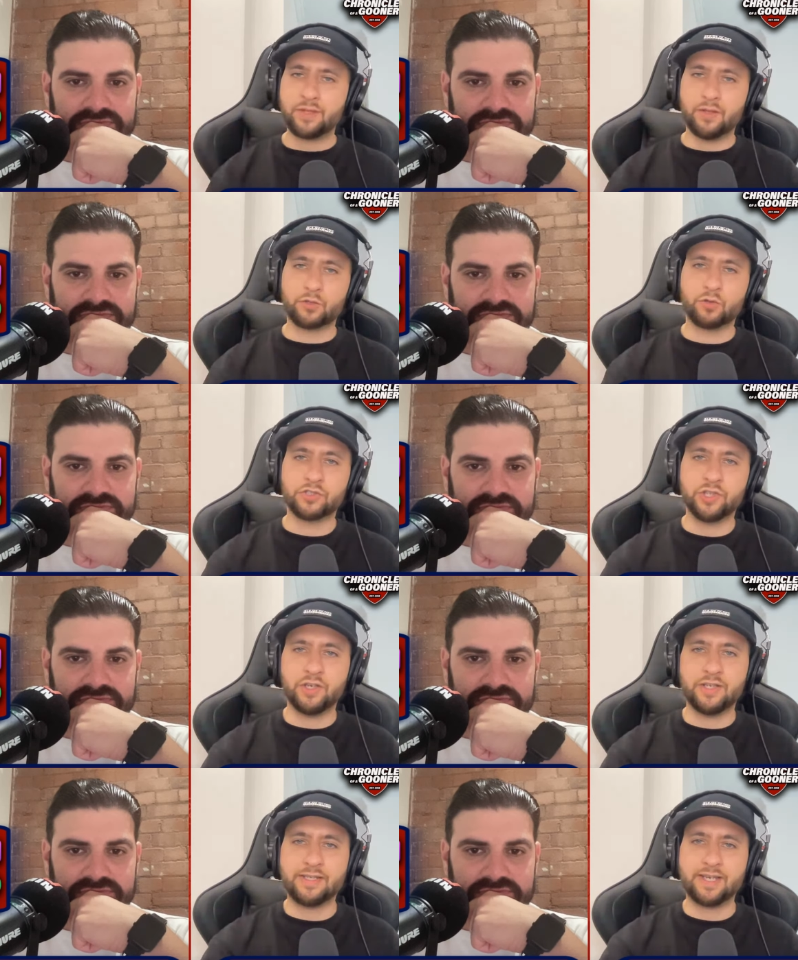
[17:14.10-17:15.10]
Speaker 1: across
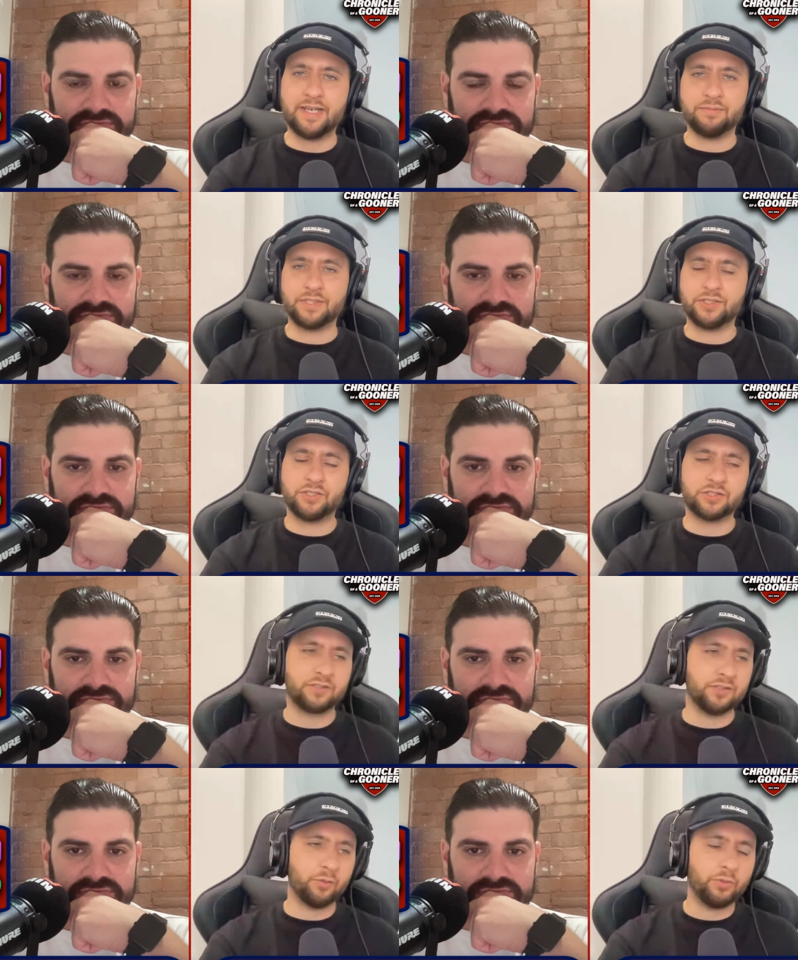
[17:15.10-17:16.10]
38 games. It's just you
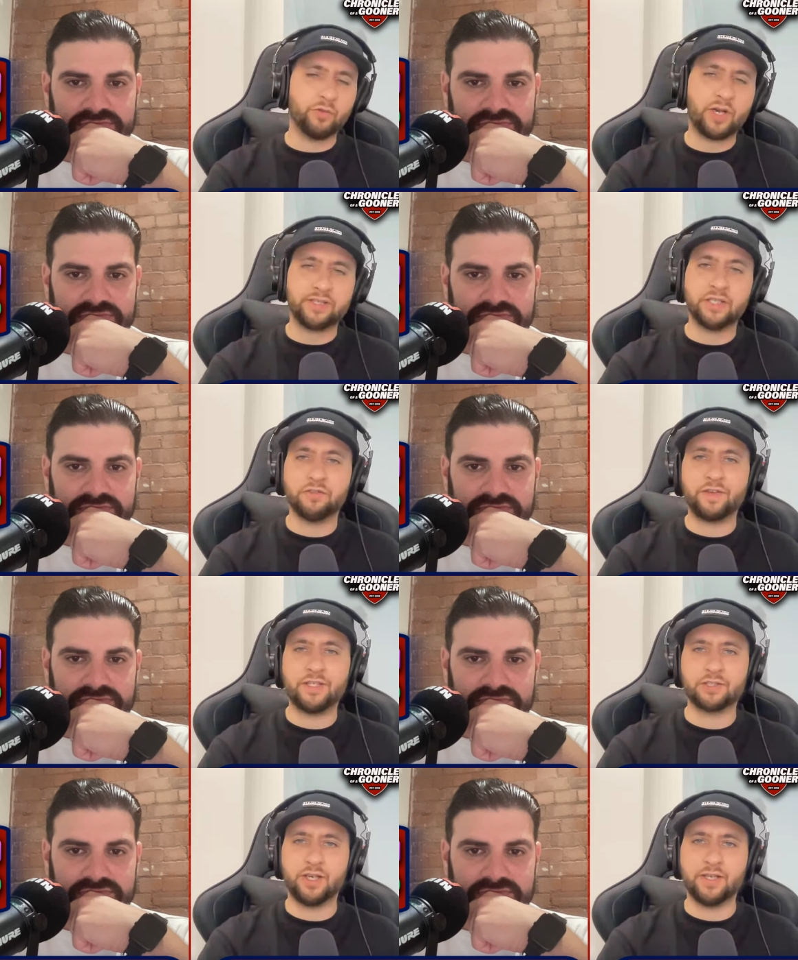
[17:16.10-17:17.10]
know we've not had a defense
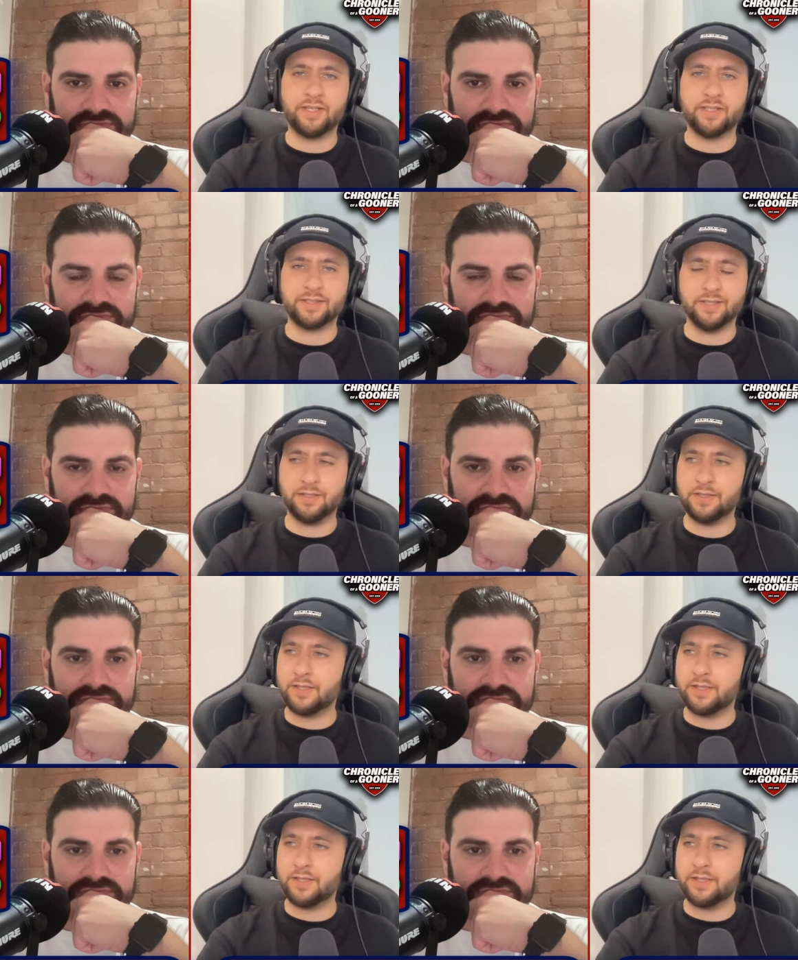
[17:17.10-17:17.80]
like this in